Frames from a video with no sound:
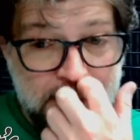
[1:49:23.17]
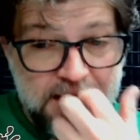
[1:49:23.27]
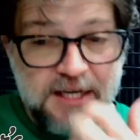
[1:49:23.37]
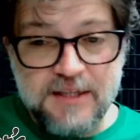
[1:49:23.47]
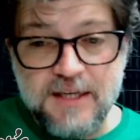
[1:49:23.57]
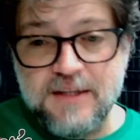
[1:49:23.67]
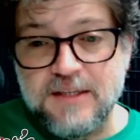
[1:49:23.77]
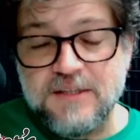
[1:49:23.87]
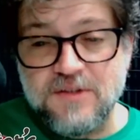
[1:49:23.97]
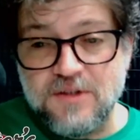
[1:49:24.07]
And I
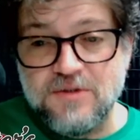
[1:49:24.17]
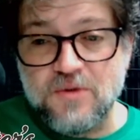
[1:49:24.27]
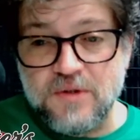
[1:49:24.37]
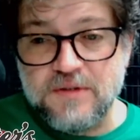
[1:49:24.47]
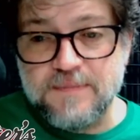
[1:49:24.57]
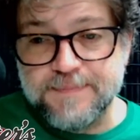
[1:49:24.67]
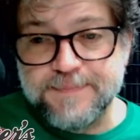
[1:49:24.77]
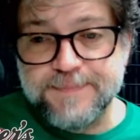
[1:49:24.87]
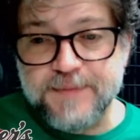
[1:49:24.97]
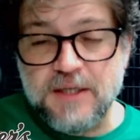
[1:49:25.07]
think that's a good choice,
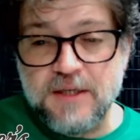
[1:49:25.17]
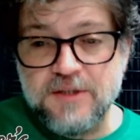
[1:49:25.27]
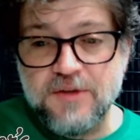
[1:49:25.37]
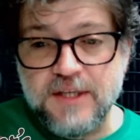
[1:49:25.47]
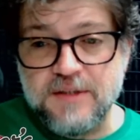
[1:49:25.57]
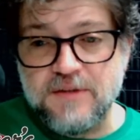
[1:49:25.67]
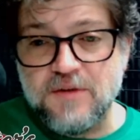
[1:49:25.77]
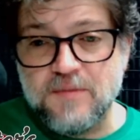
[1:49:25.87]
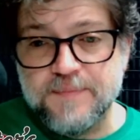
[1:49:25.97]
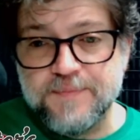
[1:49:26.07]
a good thing to
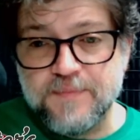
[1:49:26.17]
do.